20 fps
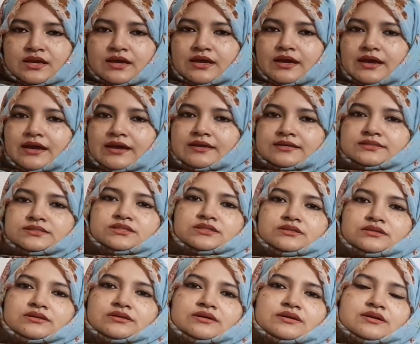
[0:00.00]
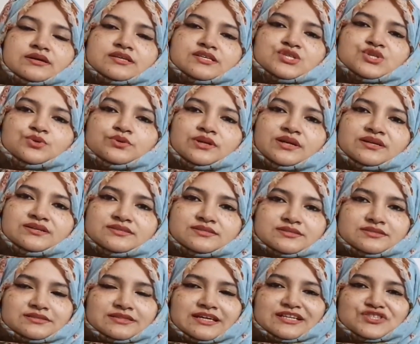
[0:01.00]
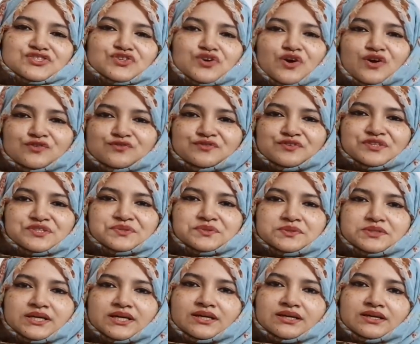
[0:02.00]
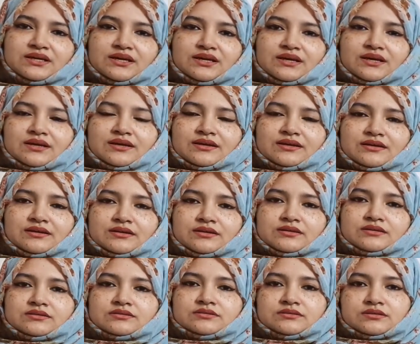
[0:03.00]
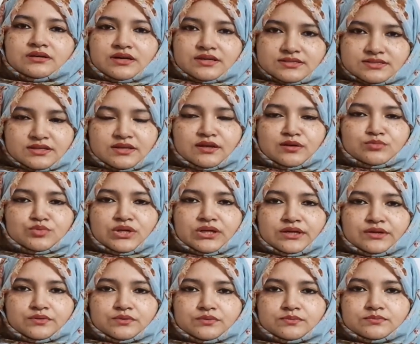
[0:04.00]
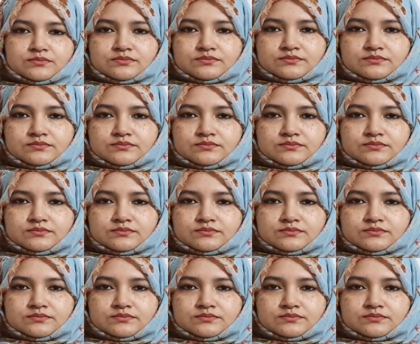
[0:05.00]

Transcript: And students, that's all for today. Assalamu alaikum.